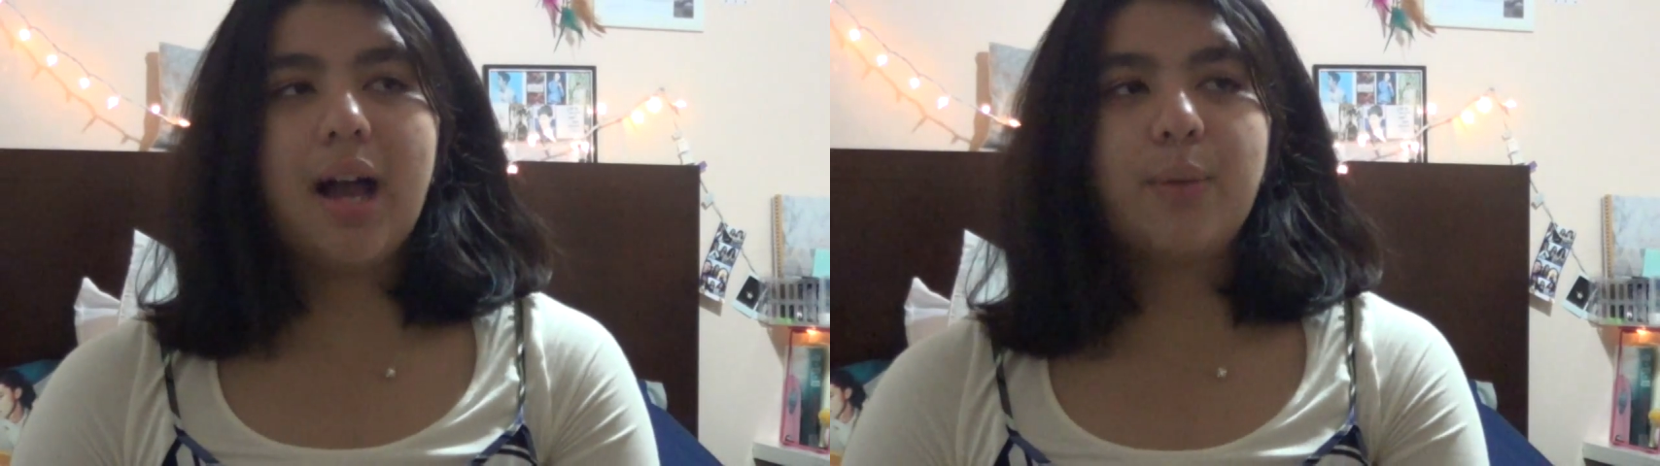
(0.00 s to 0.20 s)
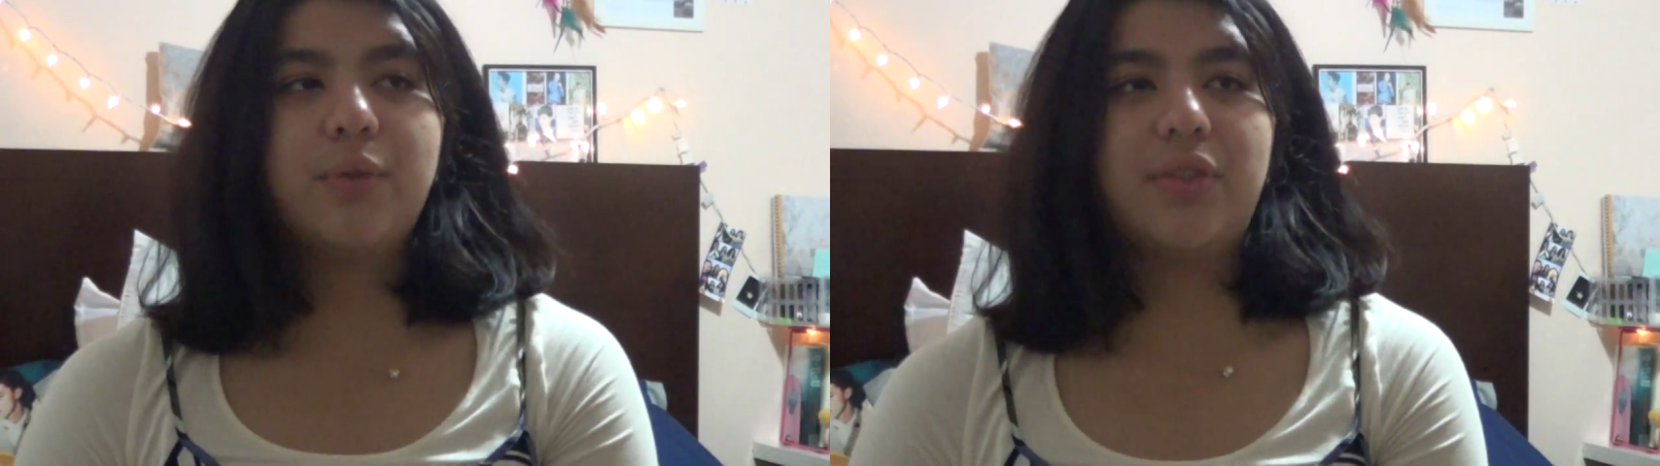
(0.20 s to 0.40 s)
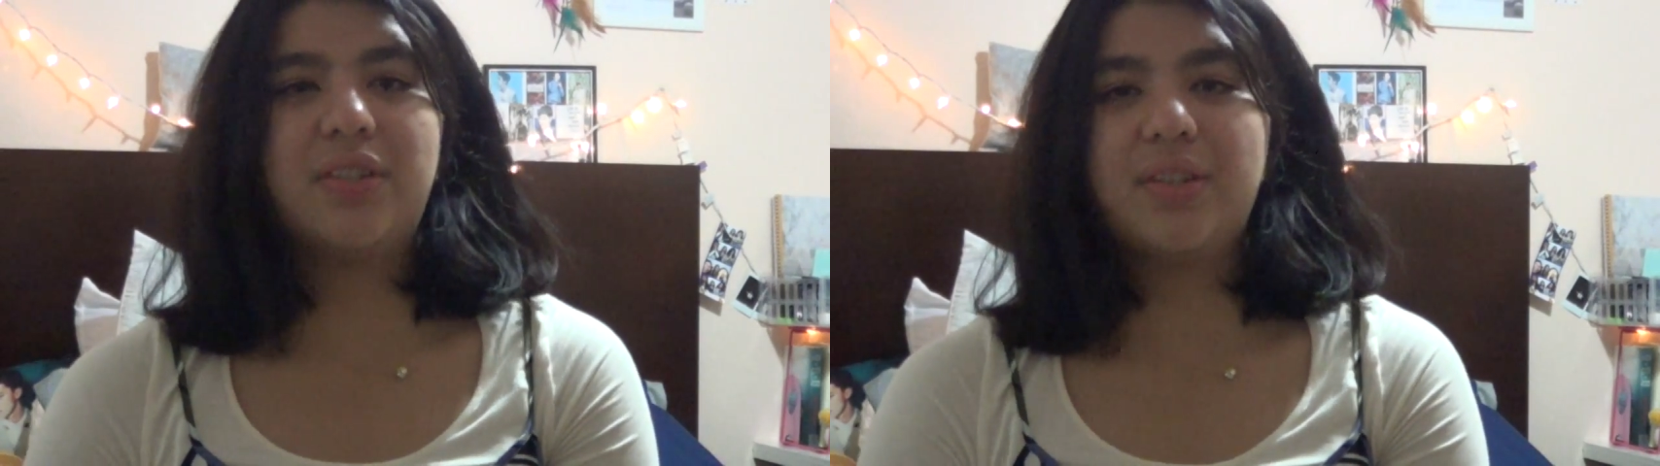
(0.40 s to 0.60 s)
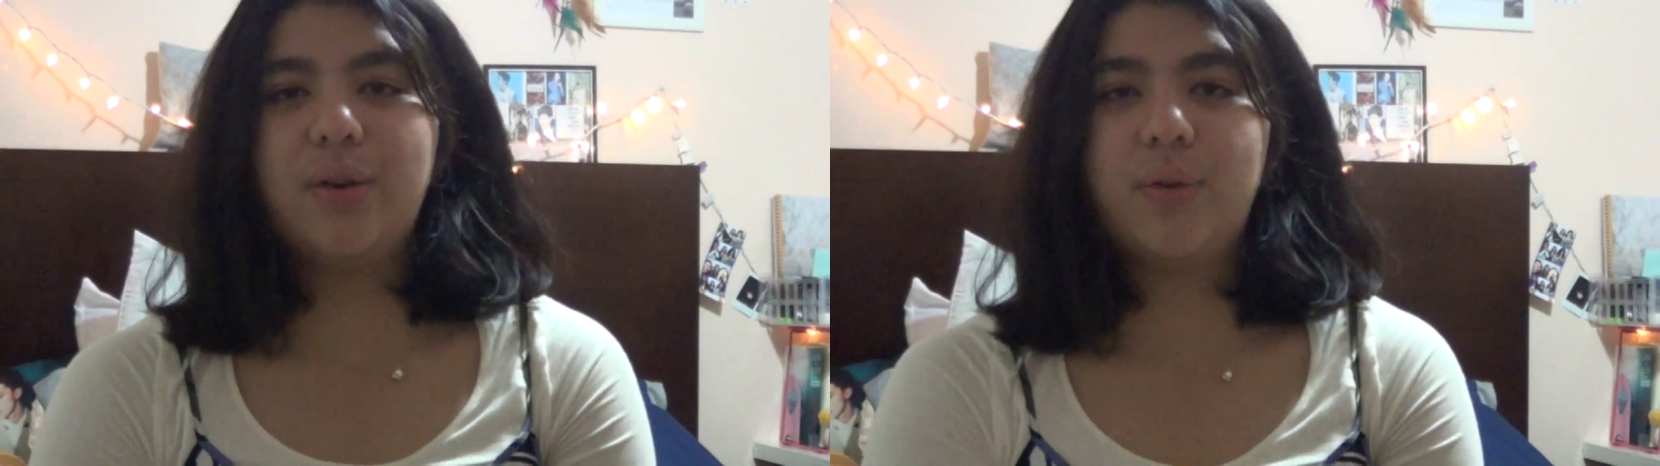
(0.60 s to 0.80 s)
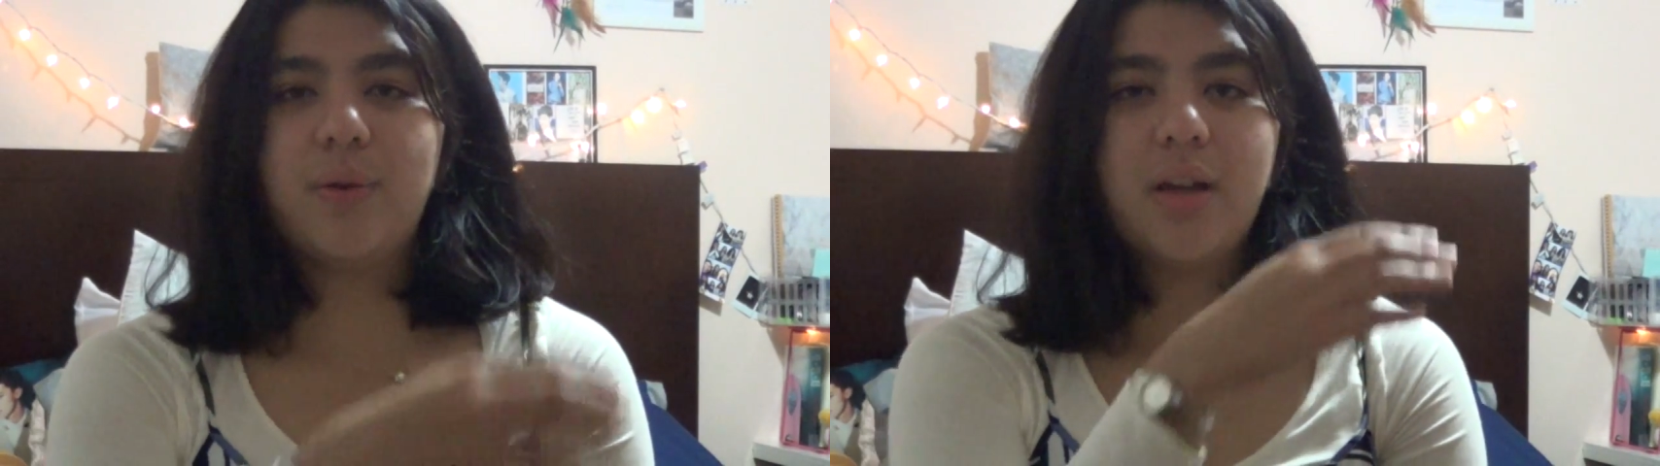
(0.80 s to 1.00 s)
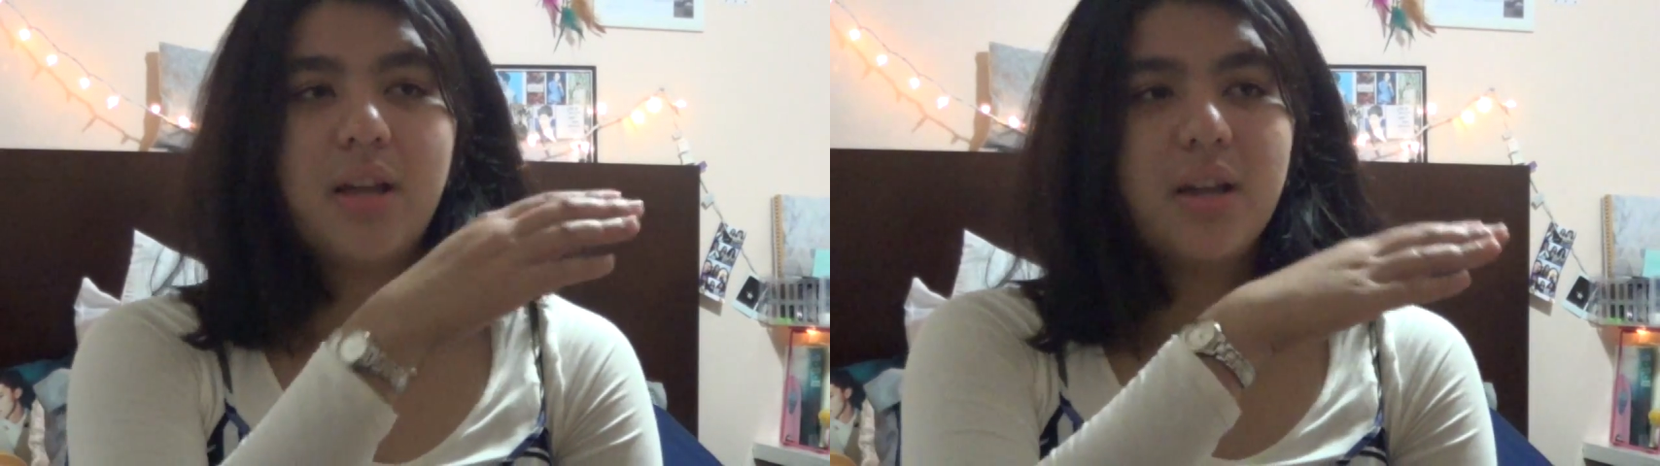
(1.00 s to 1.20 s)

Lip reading: I would just go